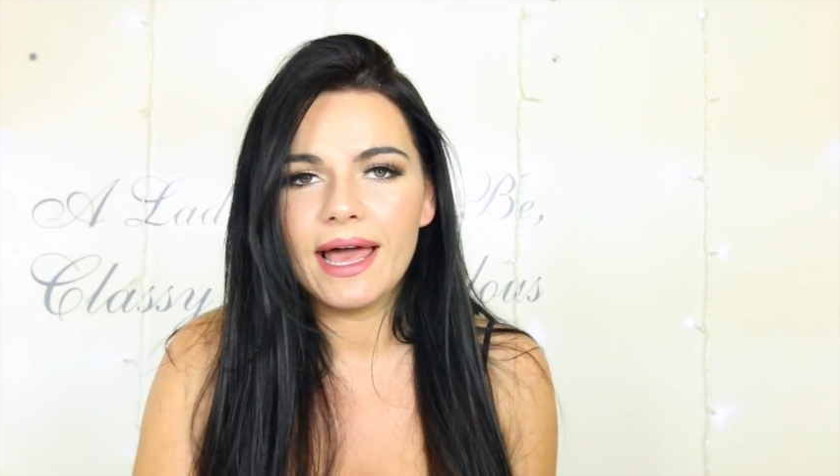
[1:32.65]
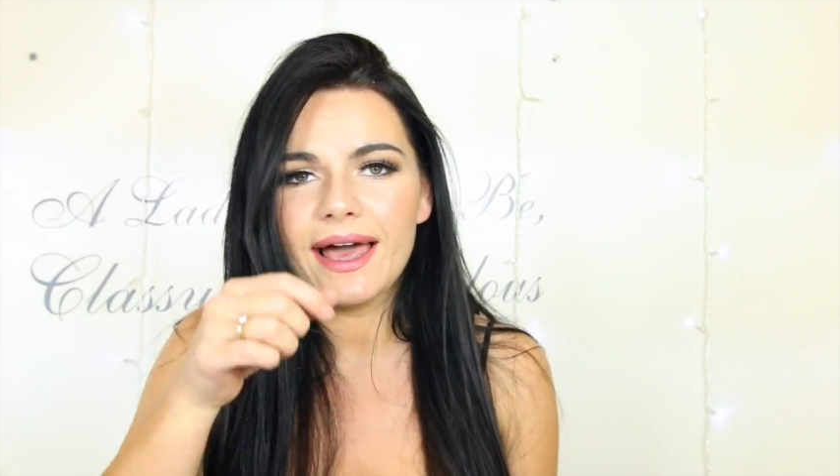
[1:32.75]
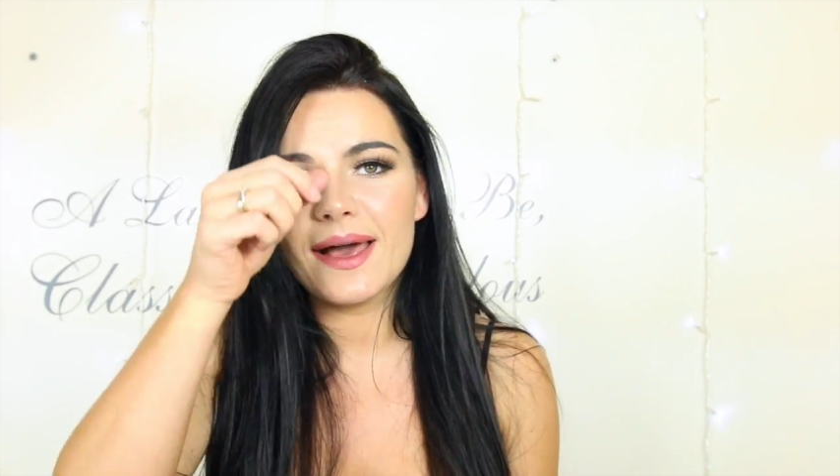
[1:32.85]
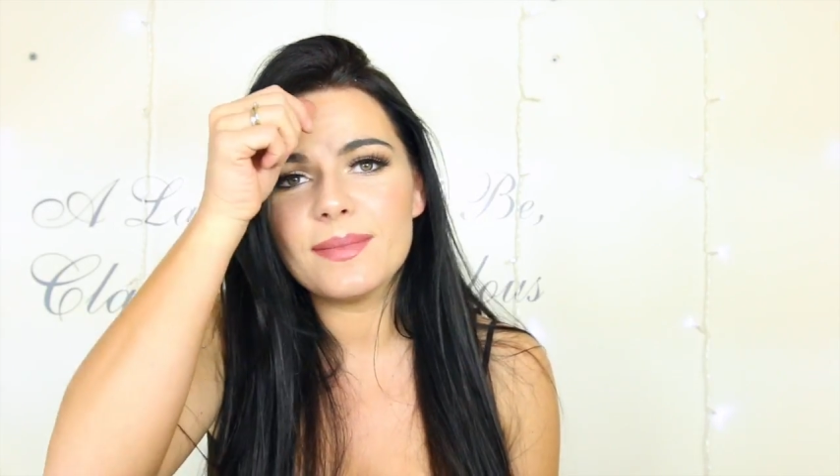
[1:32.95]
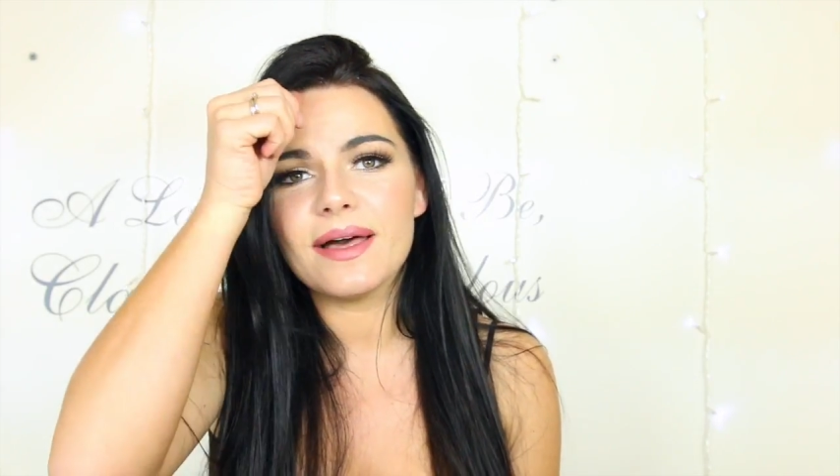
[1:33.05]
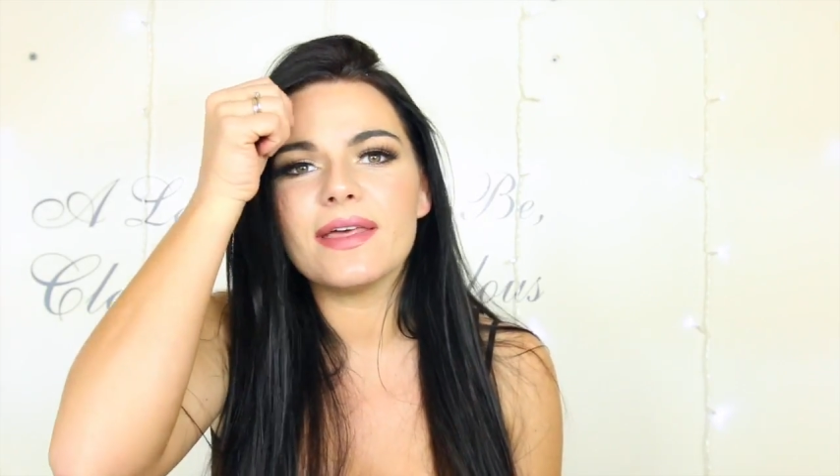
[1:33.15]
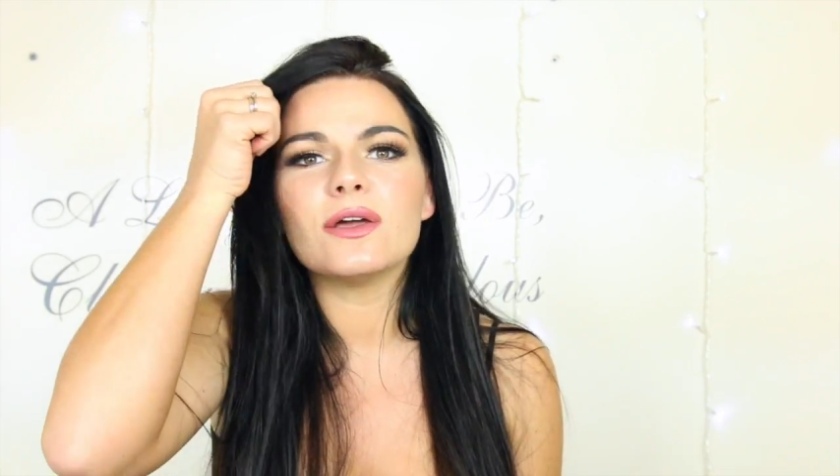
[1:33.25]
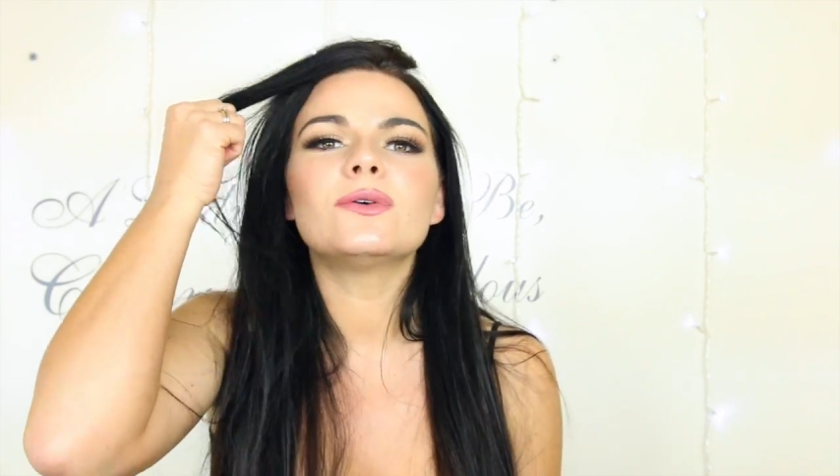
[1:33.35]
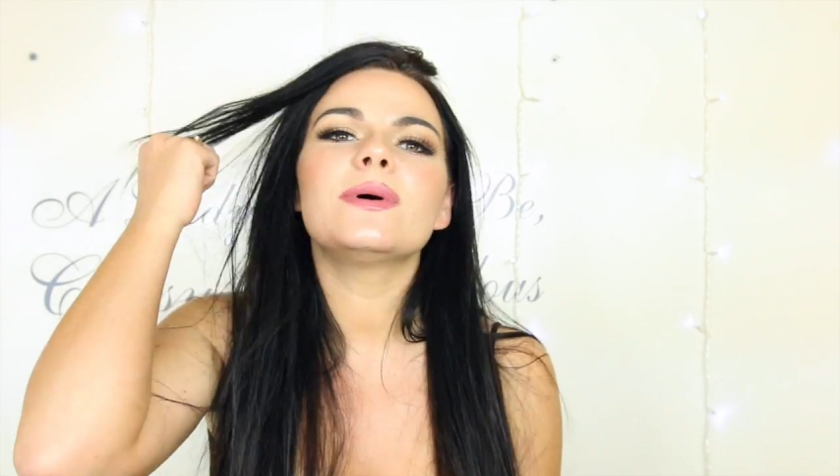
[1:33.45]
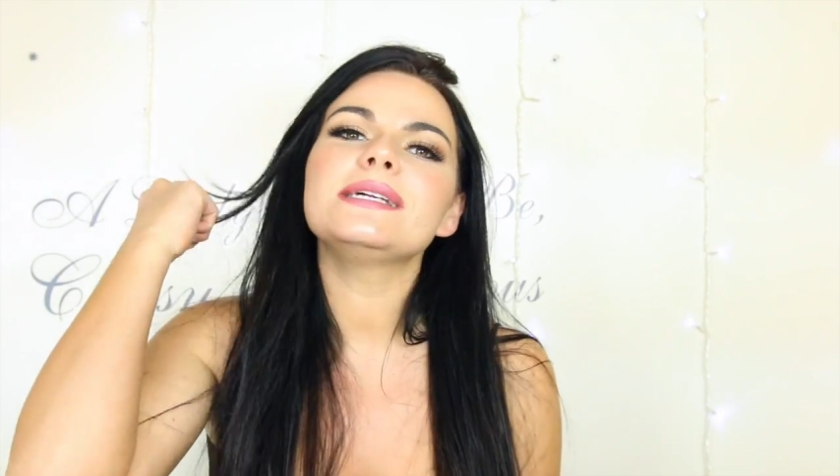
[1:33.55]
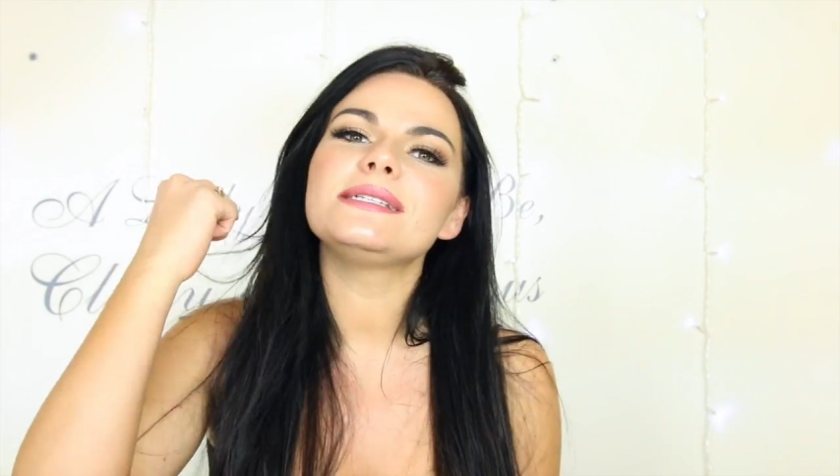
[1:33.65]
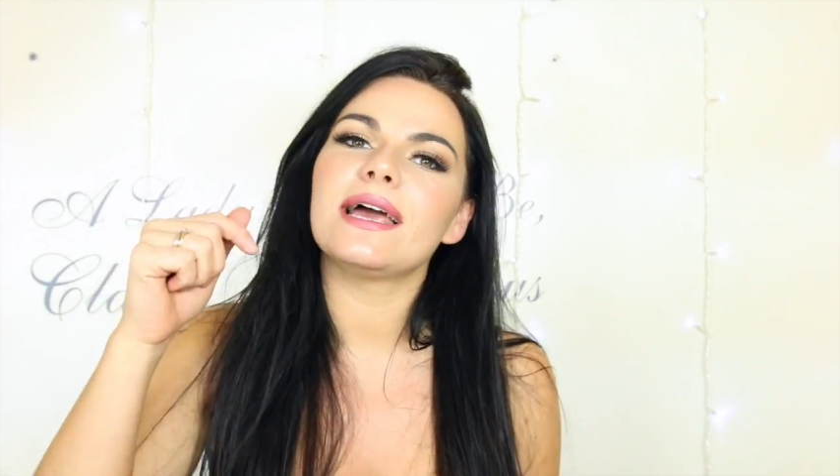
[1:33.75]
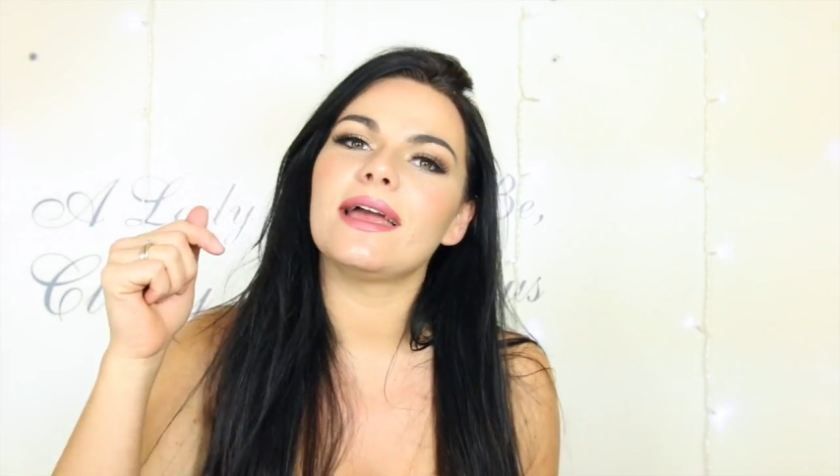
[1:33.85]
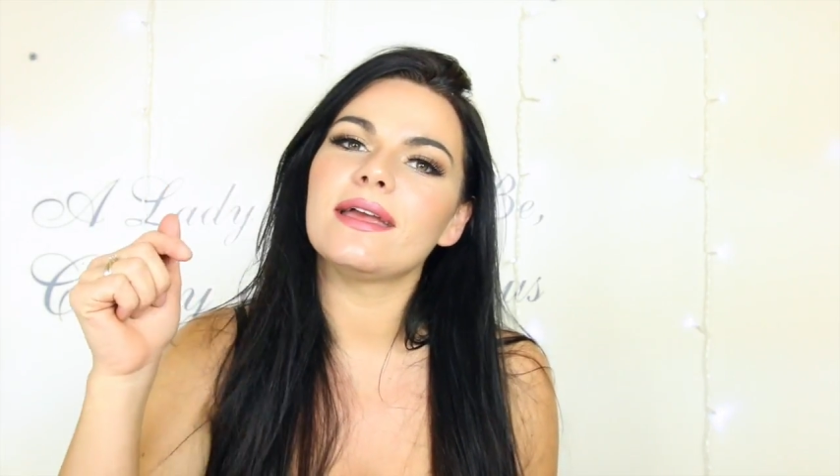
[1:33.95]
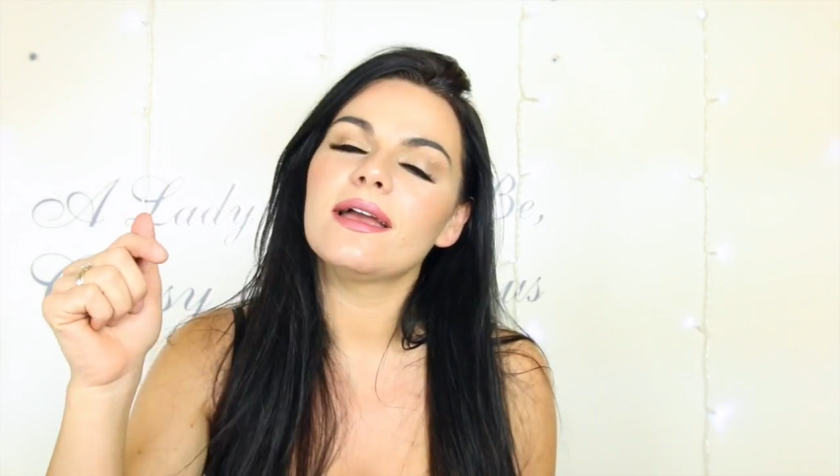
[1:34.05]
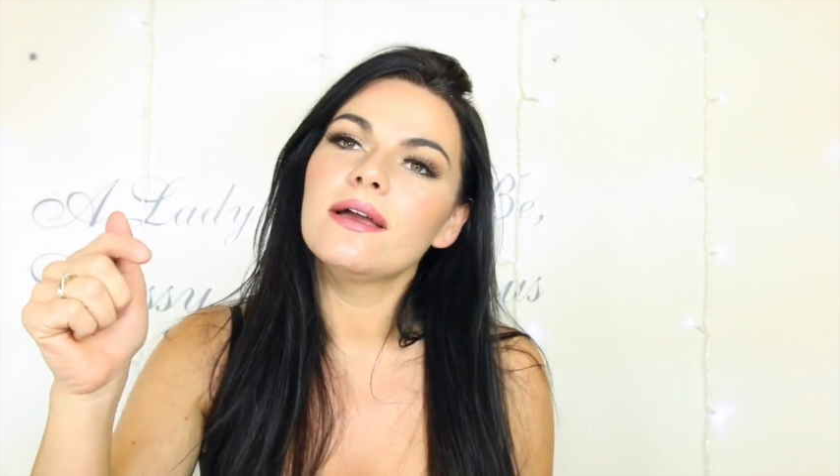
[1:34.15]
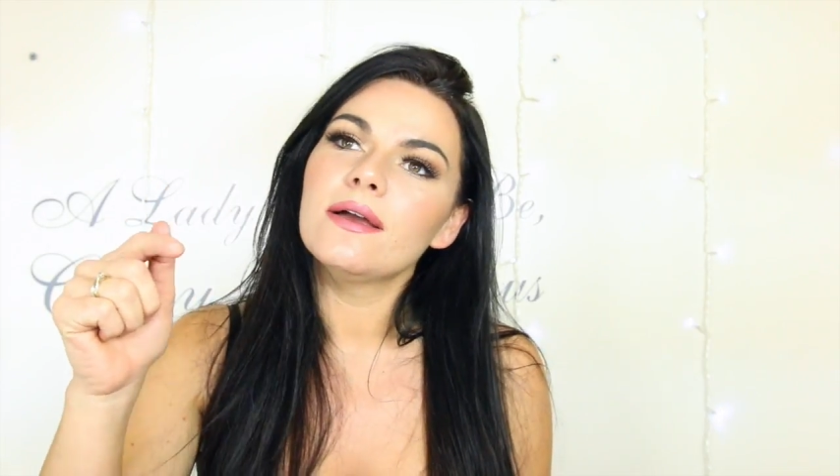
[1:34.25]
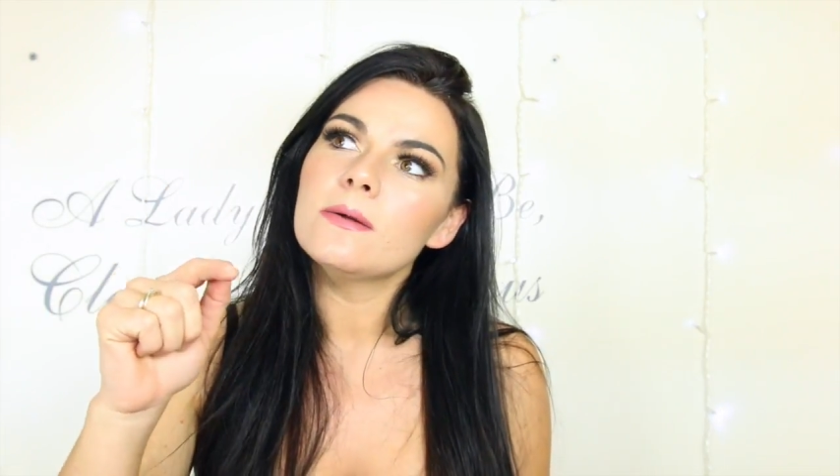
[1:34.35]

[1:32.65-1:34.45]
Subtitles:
And they always say